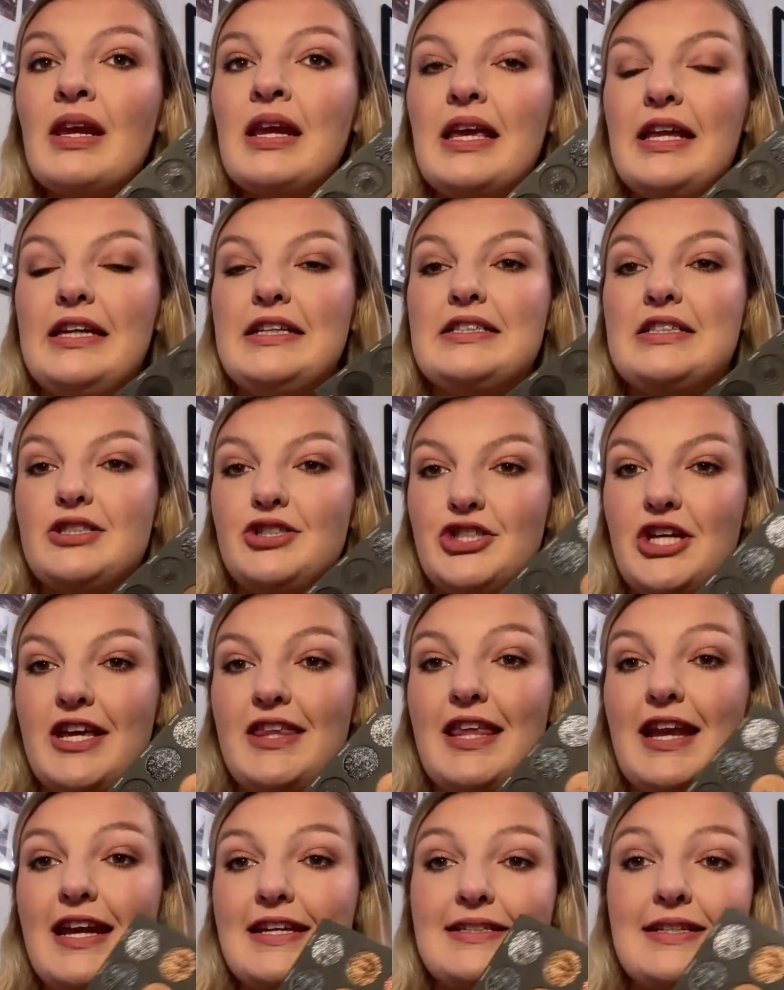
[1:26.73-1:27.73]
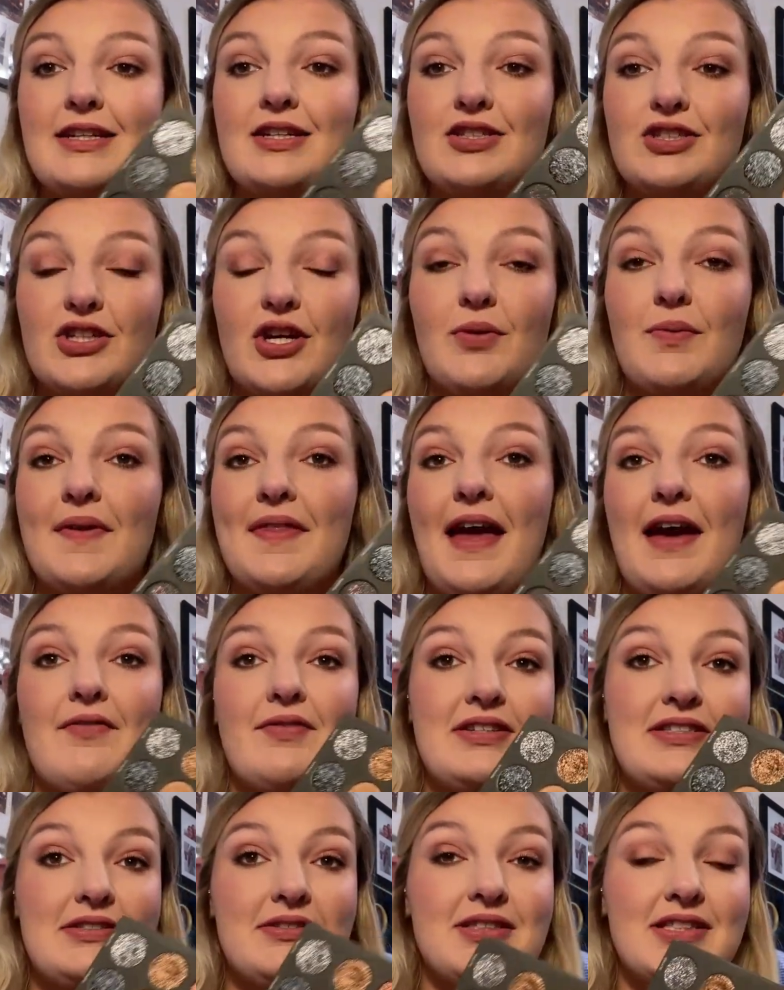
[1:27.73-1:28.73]
it is a shade that I tend to start with
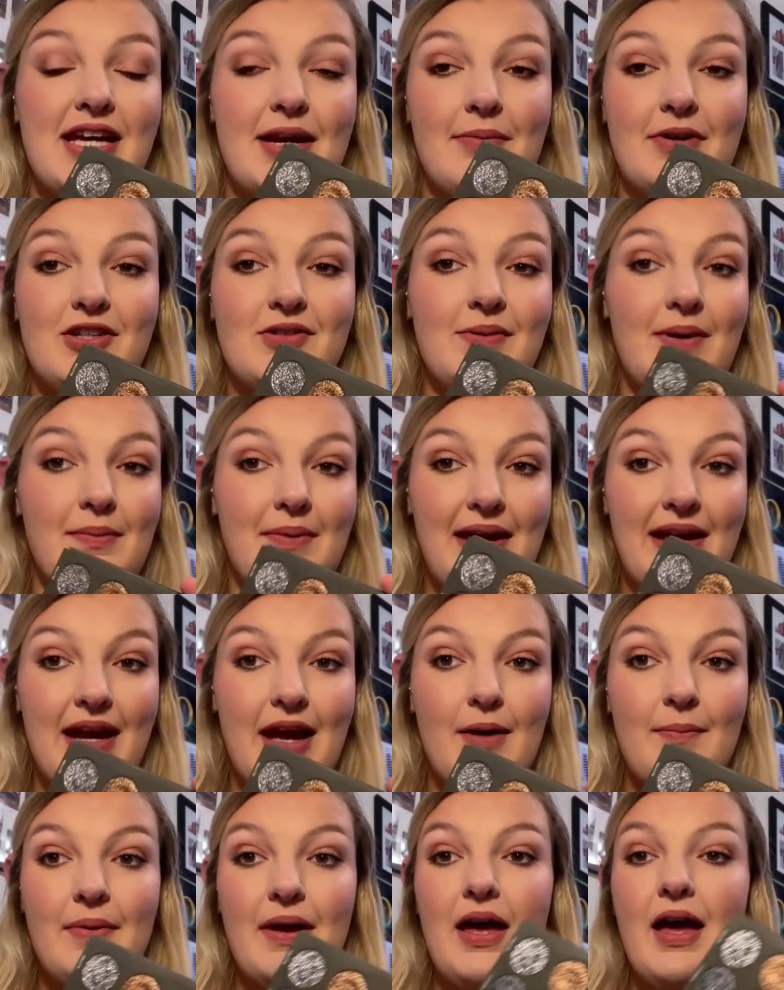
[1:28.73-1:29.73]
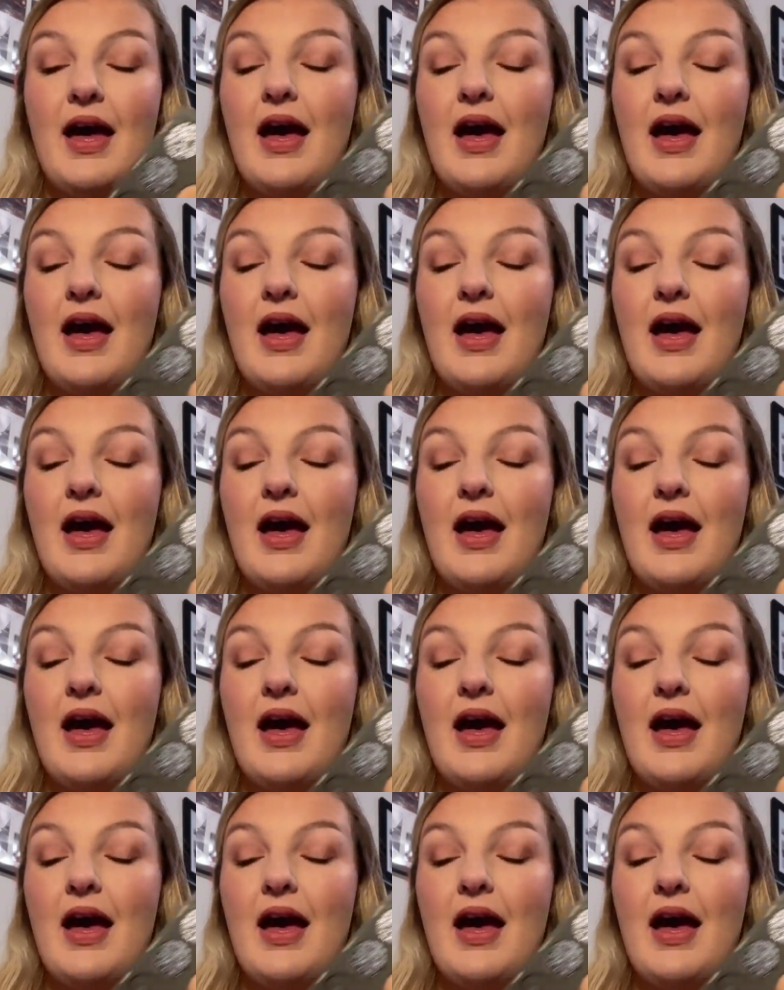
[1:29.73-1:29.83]
every single time I do my makeup.